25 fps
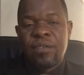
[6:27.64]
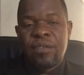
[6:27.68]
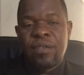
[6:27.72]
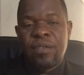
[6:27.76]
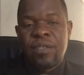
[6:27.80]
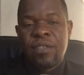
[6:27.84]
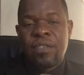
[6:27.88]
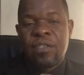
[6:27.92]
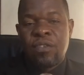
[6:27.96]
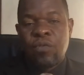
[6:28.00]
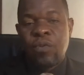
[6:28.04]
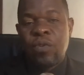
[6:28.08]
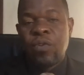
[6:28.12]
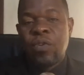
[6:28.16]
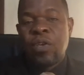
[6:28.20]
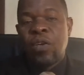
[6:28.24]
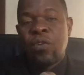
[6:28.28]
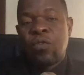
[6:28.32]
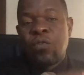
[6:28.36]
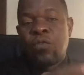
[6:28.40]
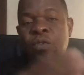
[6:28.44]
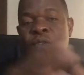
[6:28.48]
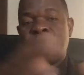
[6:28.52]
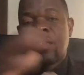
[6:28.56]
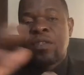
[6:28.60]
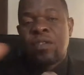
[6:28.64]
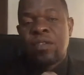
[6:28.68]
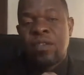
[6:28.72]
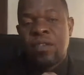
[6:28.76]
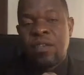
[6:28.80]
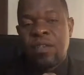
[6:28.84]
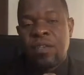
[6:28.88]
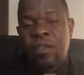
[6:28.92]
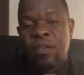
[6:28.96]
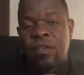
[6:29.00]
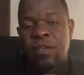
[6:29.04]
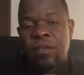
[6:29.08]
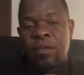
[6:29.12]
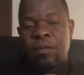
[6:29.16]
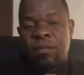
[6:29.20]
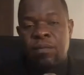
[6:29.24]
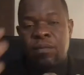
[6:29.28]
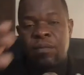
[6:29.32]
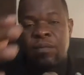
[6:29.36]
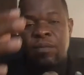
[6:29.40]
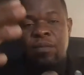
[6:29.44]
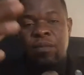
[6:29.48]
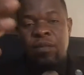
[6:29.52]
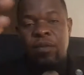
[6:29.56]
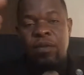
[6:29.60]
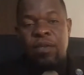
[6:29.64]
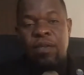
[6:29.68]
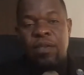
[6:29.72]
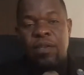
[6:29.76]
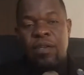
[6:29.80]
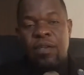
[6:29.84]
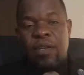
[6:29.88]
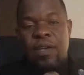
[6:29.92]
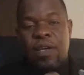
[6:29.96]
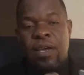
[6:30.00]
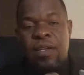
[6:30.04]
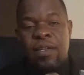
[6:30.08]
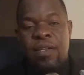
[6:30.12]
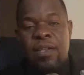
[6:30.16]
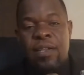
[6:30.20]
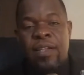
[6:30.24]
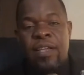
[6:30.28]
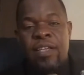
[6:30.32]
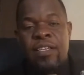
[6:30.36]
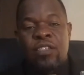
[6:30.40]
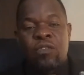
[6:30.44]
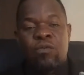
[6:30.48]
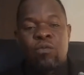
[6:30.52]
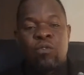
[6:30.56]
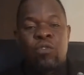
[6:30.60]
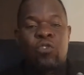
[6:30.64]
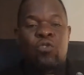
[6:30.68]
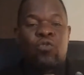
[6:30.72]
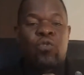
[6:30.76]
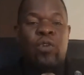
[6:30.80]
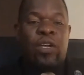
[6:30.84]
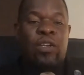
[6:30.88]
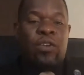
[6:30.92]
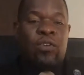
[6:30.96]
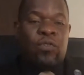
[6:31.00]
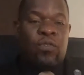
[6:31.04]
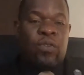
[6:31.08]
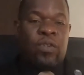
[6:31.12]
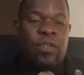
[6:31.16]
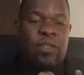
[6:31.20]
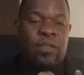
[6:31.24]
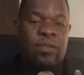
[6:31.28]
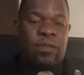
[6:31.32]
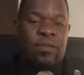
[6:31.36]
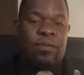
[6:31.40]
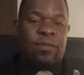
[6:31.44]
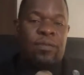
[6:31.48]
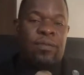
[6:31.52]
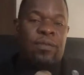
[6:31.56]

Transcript: that is when you are doing, uh, analyzing what you are doing,